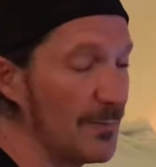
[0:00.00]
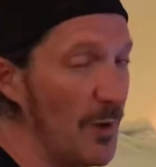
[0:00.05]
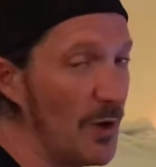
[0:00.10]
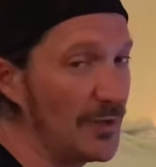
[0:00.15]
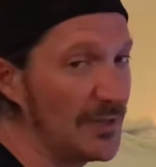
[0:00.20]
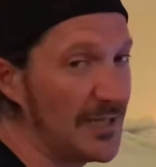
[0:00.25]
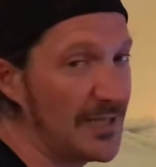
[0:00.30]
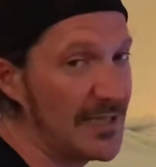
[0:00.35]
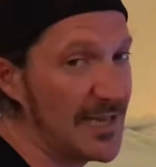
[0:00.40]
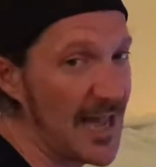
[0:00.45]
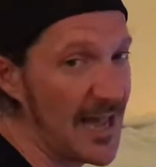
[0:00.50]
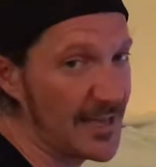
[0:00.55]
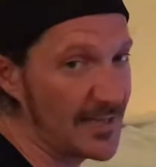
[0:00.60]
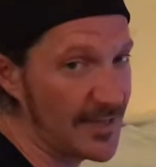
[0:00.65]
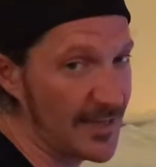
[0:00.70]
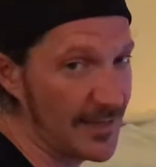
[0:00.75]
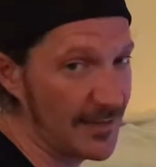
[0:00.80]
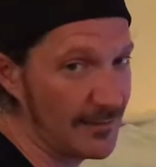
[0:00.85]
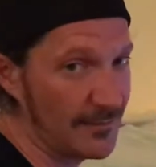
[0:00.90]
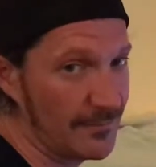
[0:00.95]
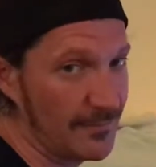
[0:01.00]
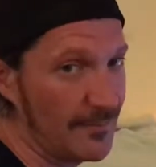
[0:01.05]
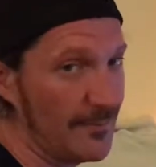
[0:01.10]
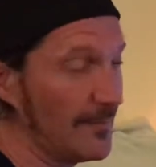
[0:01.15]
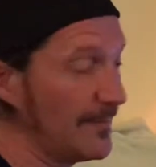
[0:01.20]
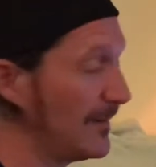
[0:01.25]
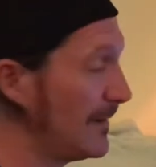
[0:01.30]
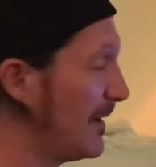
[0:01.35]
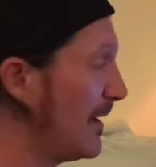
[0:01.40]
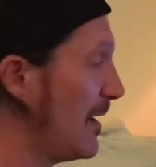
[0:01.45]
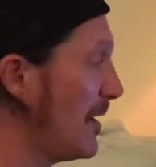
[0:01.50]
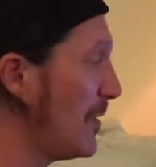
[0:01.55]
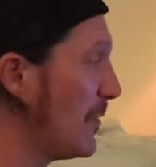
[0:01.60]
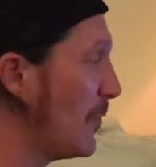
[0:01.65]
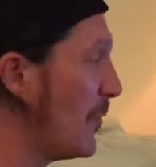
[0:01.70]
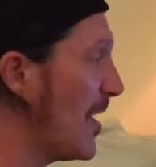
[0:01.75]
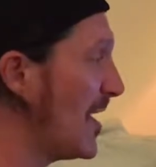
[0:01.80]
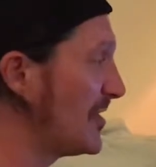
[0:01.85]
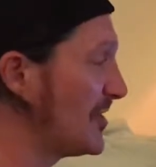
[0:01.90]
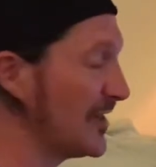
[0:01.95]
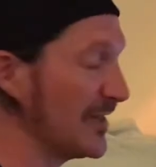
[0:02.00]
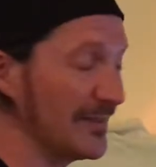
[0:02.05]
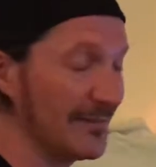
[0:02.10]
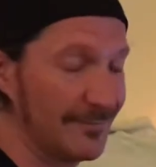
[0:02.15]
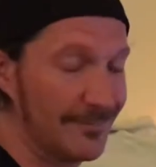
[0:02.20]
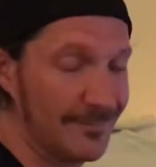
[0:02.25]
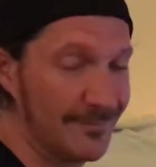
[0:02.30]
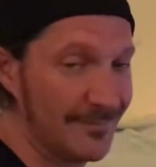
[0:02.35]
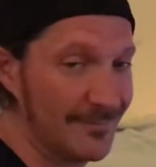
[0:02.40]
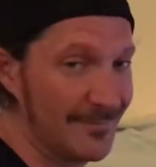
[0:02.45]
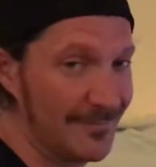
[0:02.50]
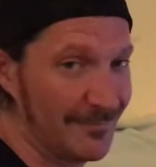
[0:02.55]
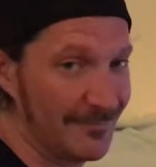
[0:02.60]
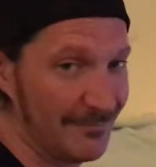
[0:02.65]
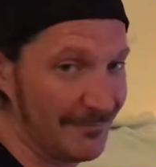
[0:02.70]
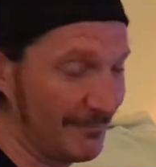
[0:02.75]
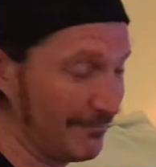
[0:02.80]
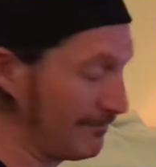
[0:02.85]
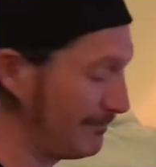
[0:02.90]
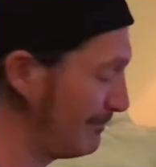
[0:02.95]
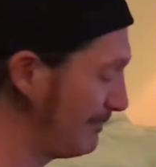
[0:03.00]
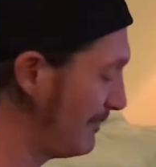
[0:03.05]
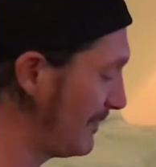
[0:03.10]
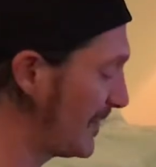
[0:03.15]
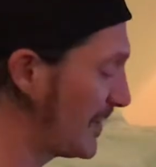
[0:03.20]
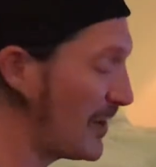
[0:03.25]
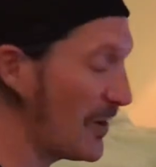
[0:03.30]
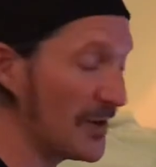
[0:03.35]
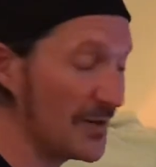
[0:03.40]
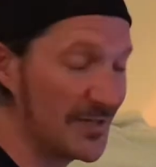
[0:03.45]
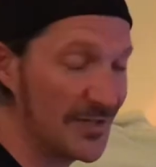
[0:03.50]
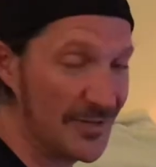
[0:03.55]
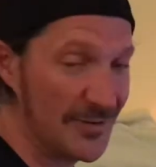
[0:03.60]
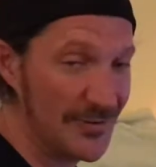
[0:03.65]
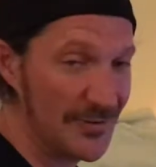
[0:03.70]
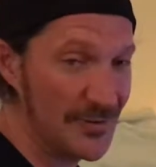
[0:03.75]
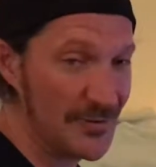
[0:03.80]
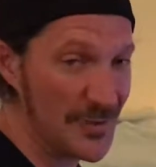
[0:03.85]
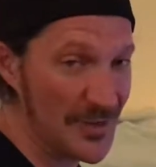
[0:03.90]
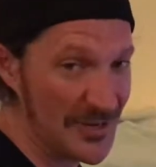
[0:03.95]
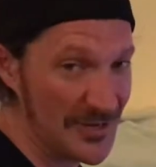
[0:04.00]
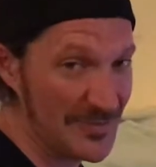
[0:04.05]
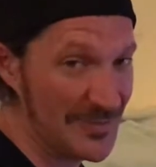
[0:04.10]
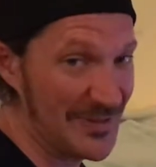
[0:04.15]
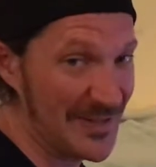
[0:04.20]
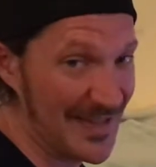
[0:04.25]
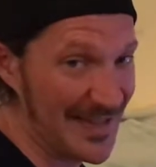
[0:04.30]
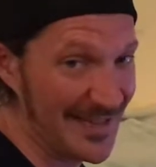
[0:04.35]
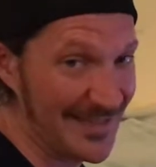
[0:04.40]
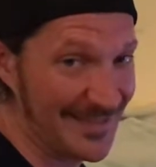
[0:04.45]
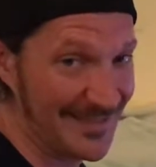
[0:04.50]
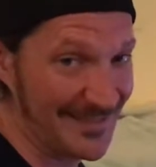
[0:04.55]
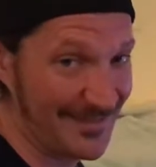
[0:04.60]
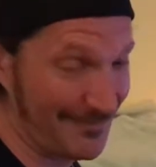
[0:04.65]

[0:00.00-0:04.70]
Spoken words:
multitasking, watching cartoons while you play.